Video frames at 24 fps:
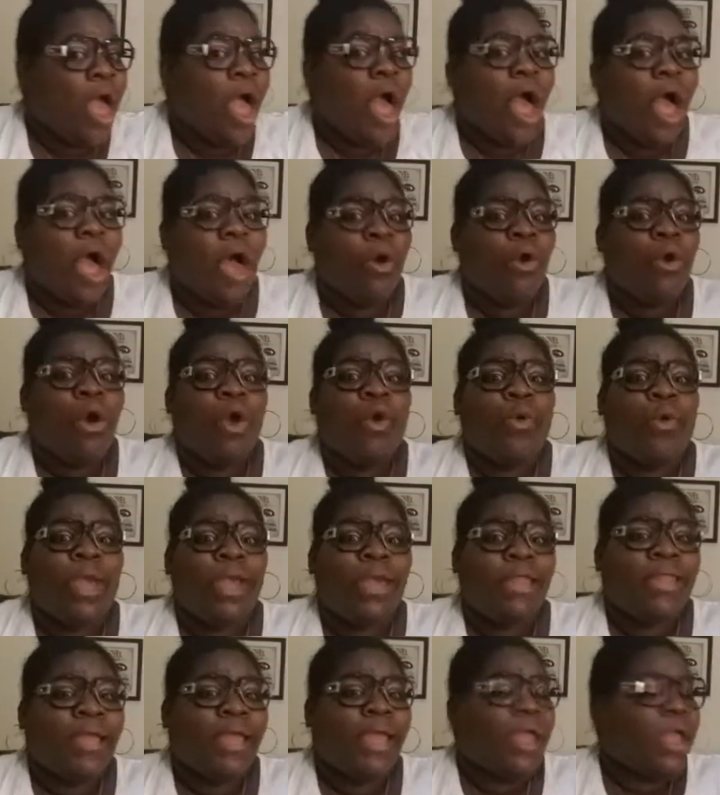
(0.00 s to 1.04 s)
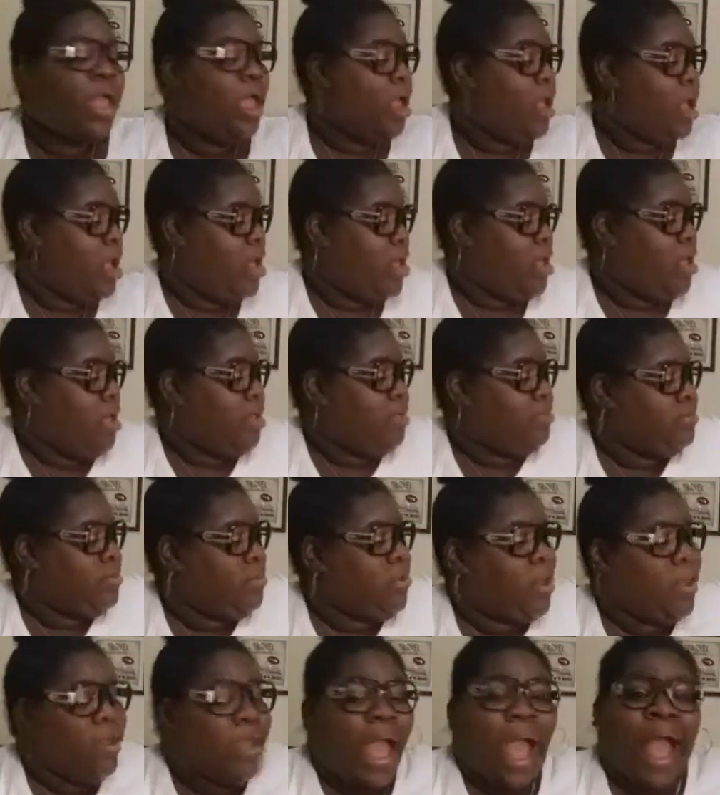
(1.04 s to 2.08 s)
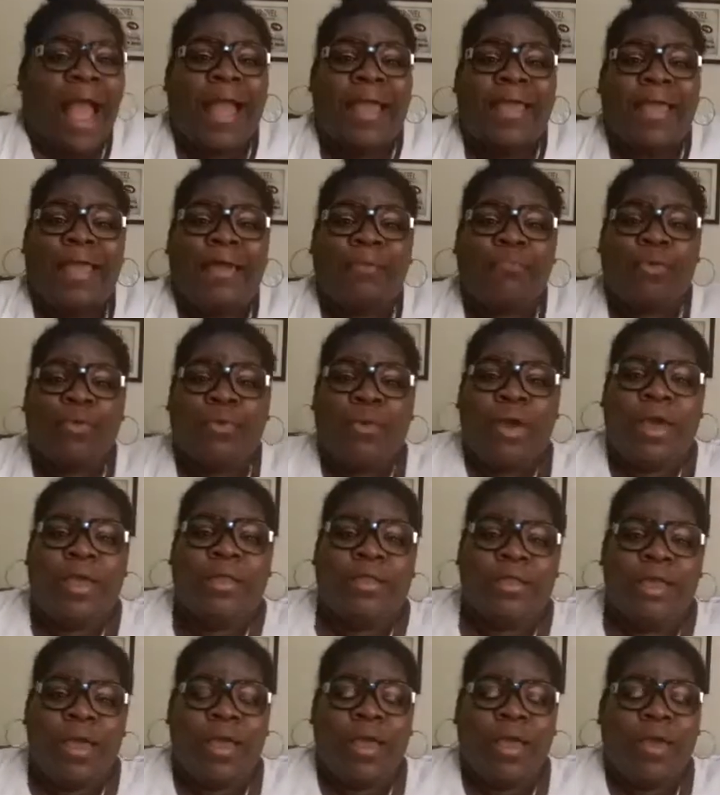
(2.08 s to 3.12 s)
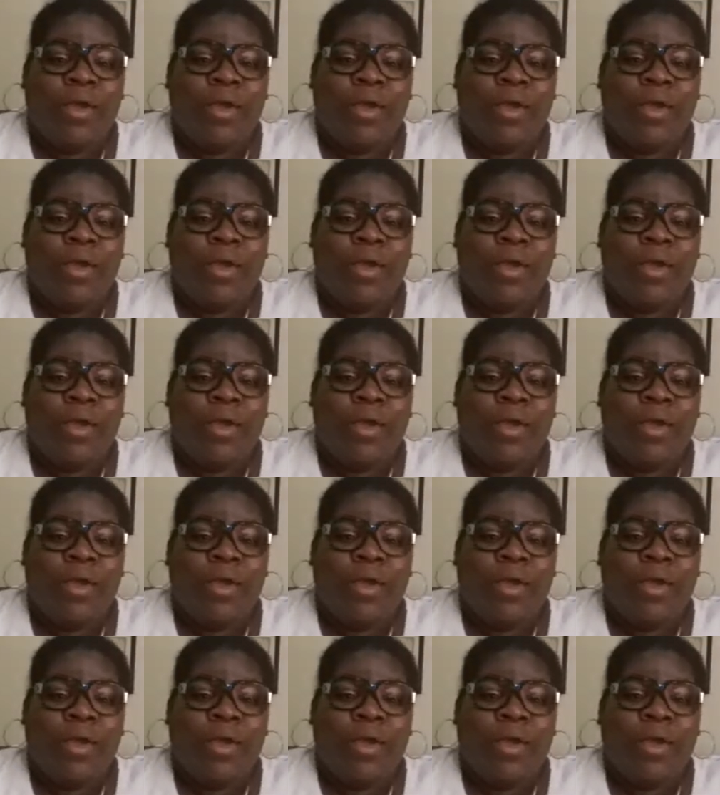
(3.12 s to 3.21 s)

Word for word: Oh, quickly, I am on